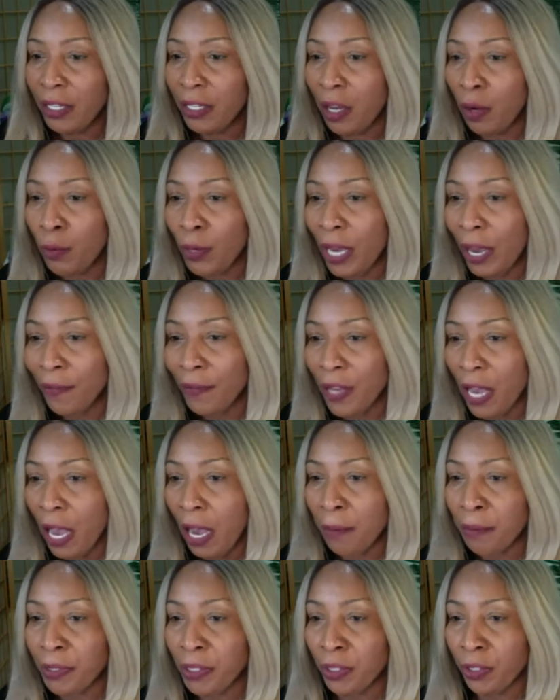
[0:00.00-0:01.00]
Now we have
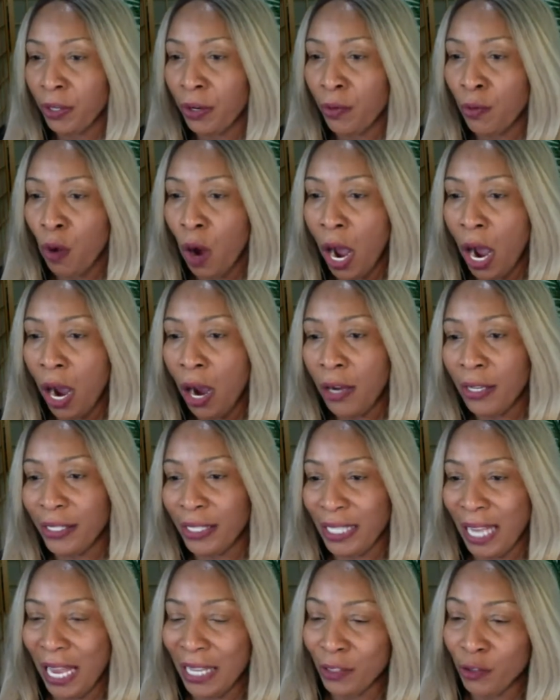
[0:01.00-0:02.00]
um, Sirwa,
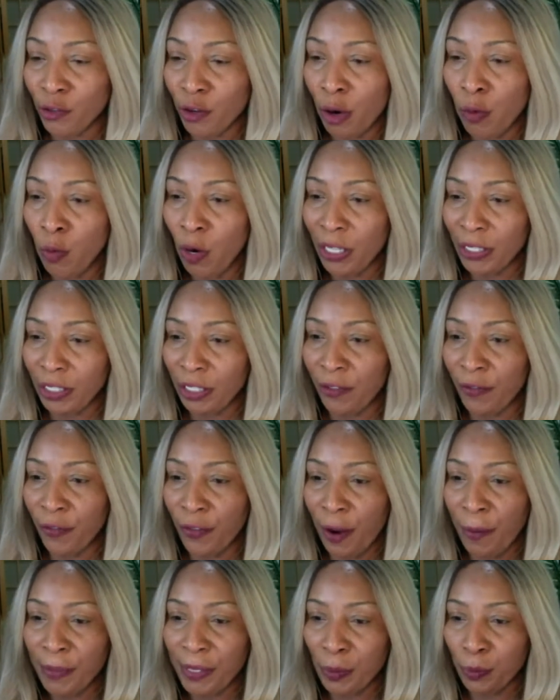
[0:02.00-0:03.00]
Sandra watching
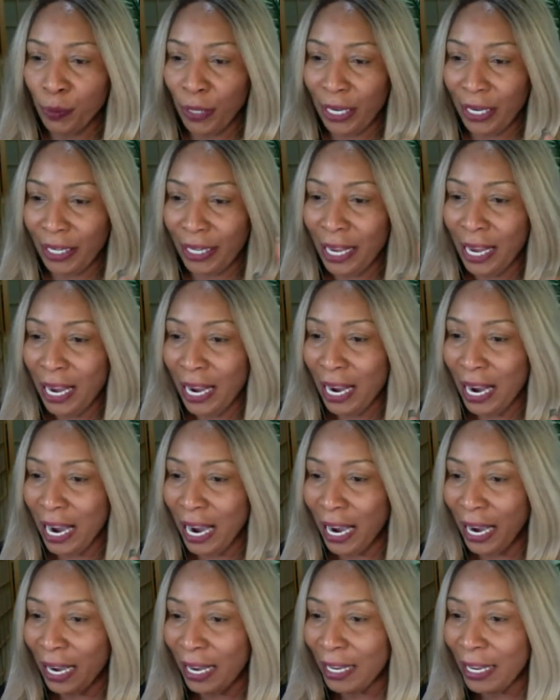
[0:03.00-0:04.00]
from Spain.
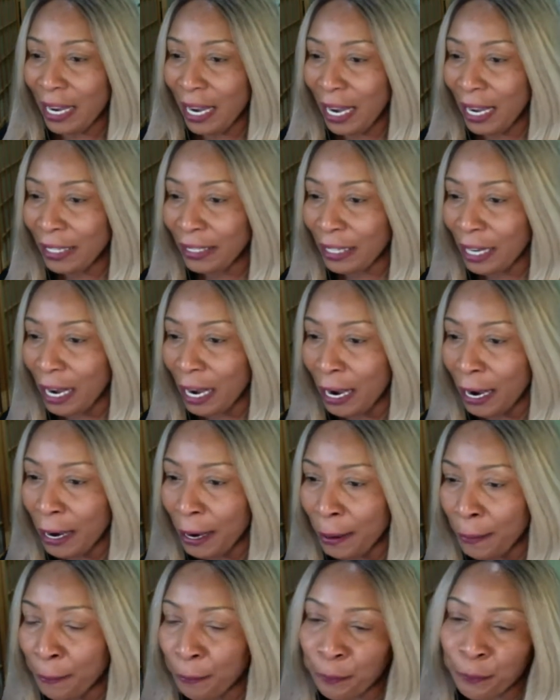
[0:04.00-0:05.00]
Hi. And
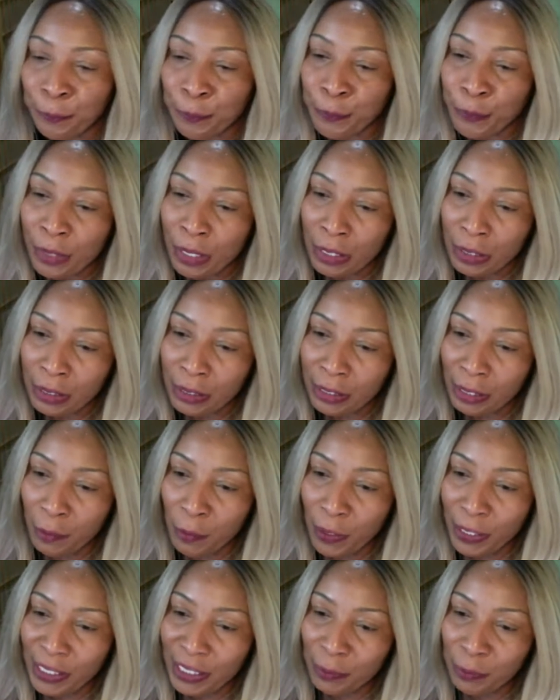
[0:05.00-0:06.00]
um,
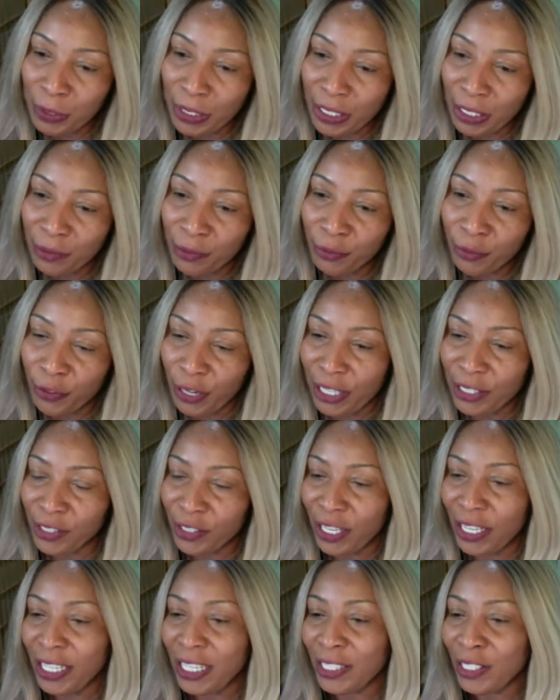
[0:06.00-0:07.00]
someone is speaking French.
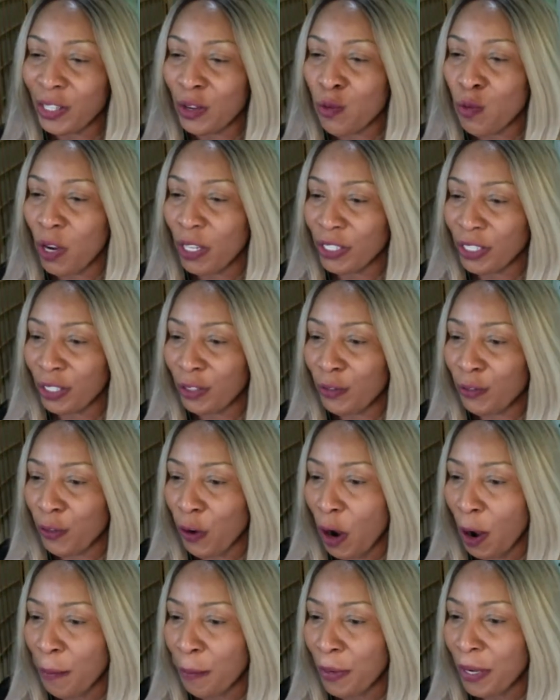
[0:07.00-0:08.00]
So I guess you're watching
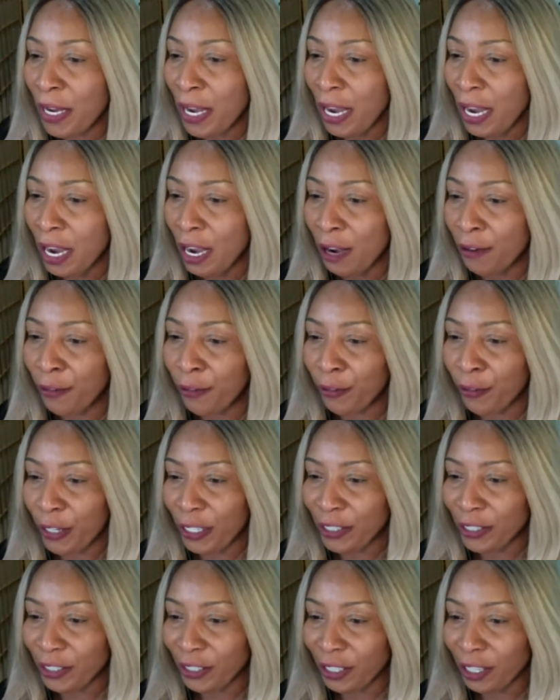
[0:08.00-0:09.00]
from a
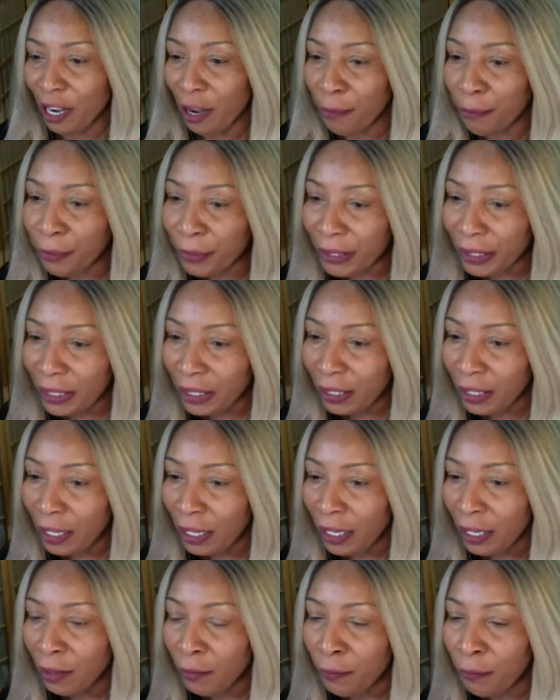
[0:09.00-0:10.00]
French company.
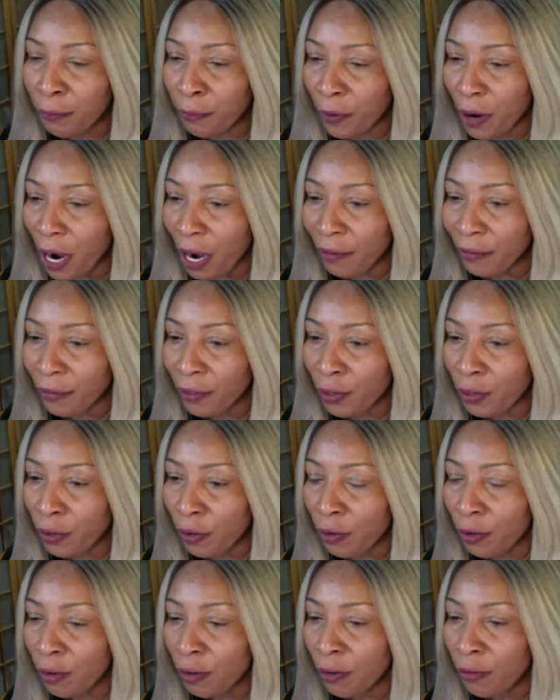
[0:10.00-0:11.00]

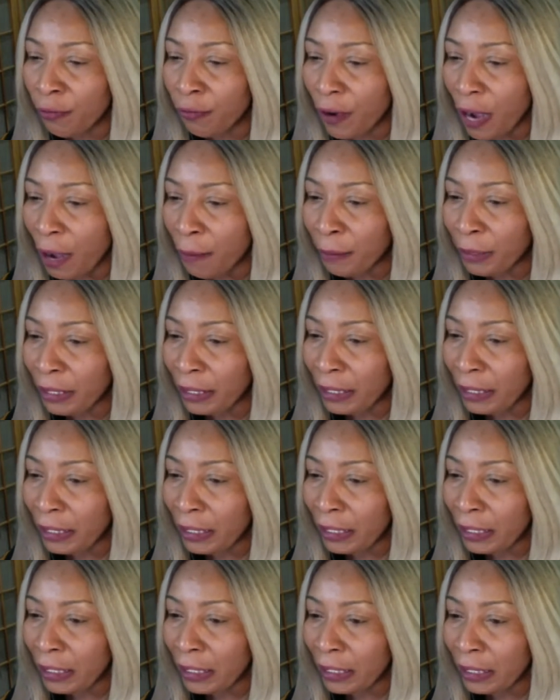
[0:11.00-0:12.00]
Bravo,
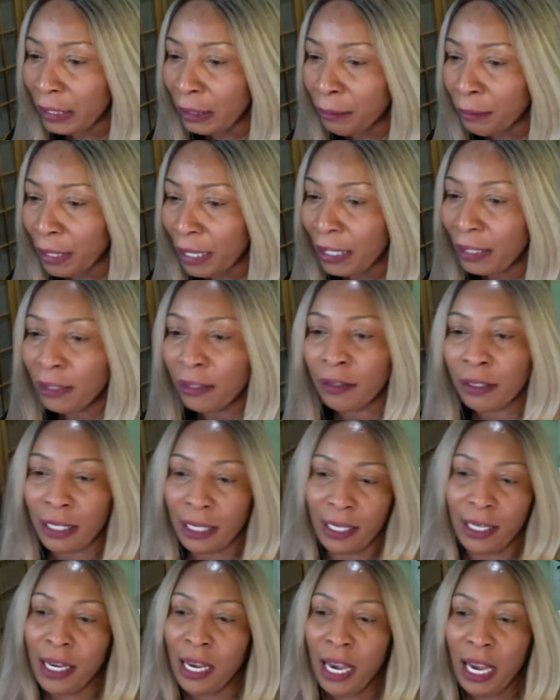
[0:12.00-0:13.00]
family, the bell.
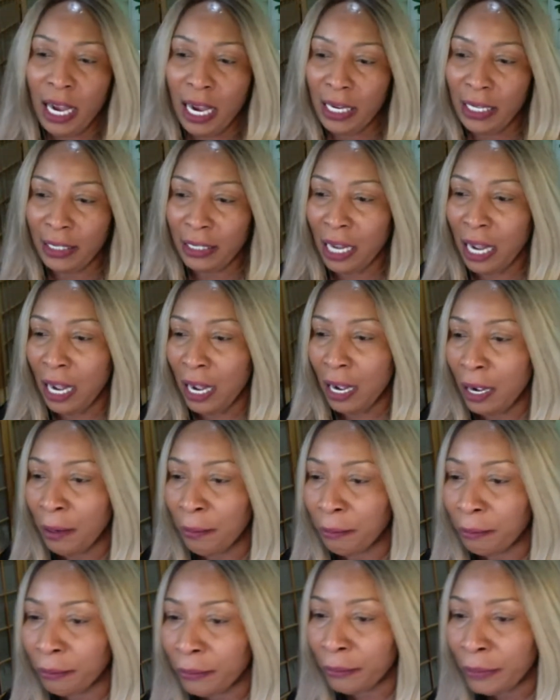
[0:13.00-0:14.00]
Okay. I
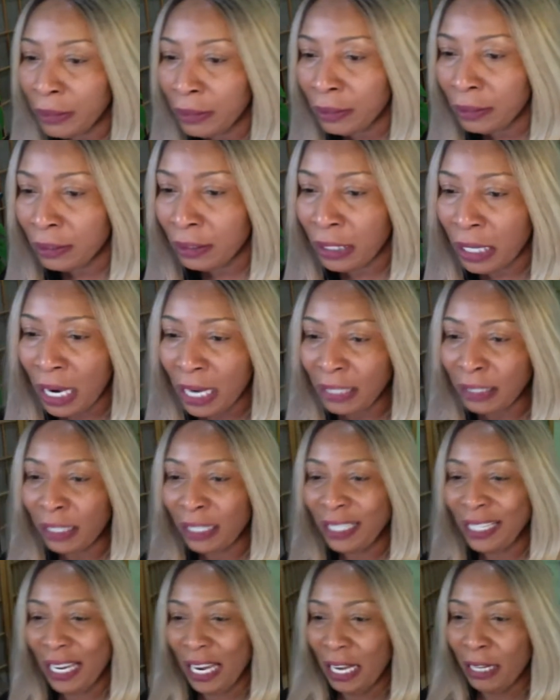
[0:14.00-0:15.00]
um I
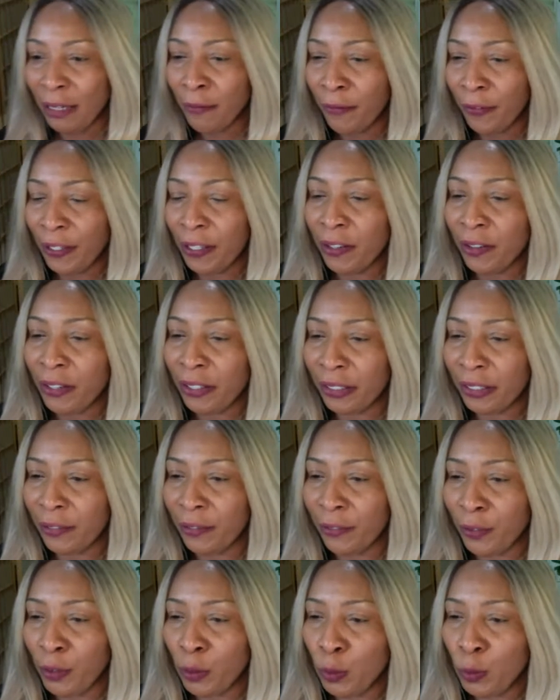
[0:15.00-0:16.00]
can figure out
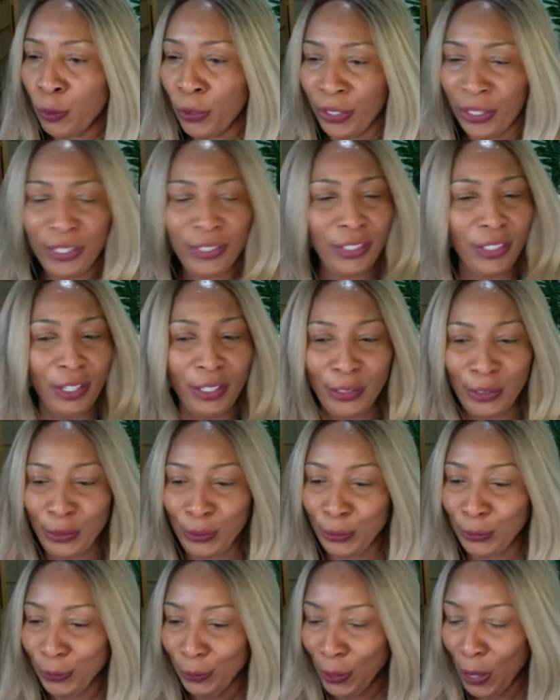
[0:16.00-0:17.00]
a few words or
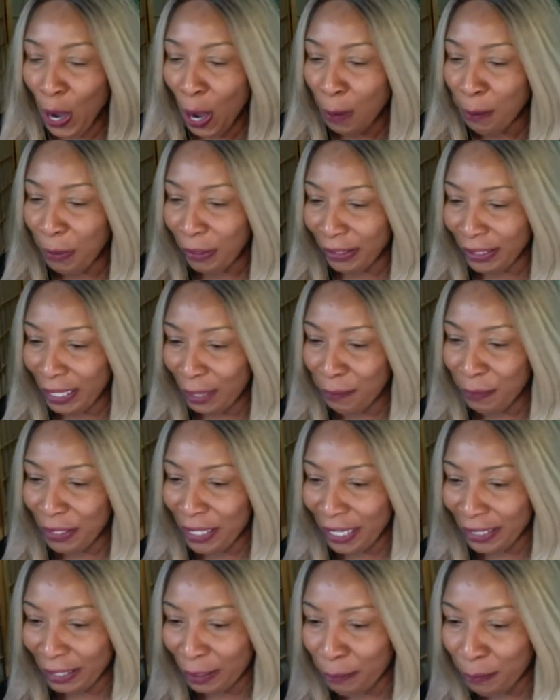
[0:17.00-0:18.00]
two, but let me
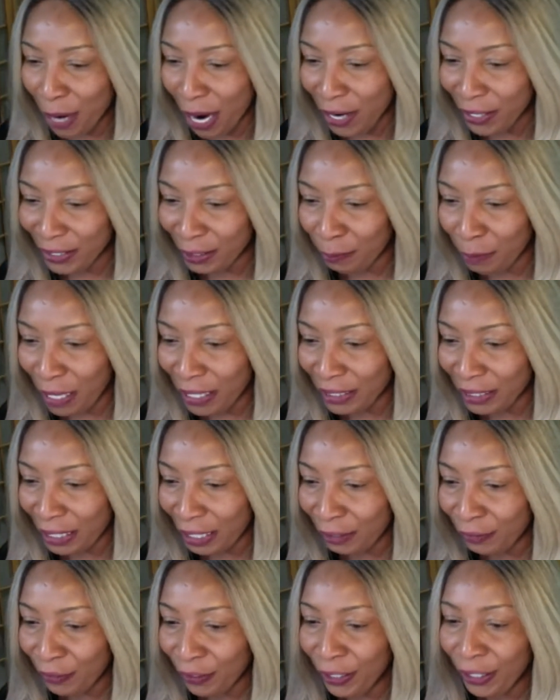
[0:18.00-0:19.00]
not embarrass
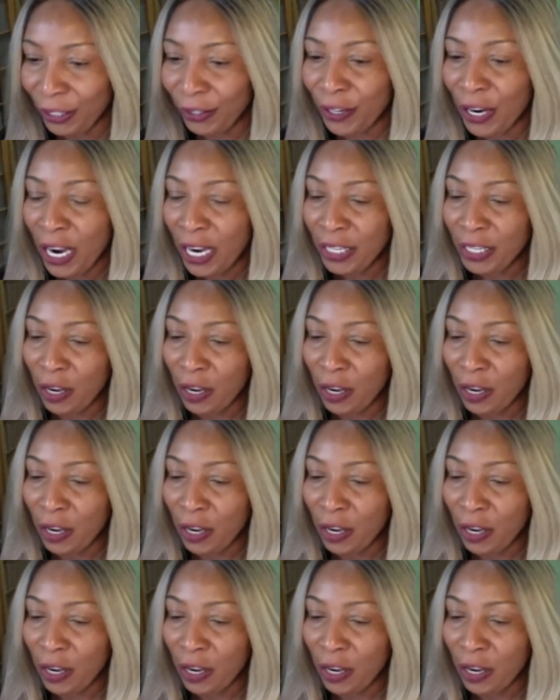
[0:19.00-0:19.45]
myself here.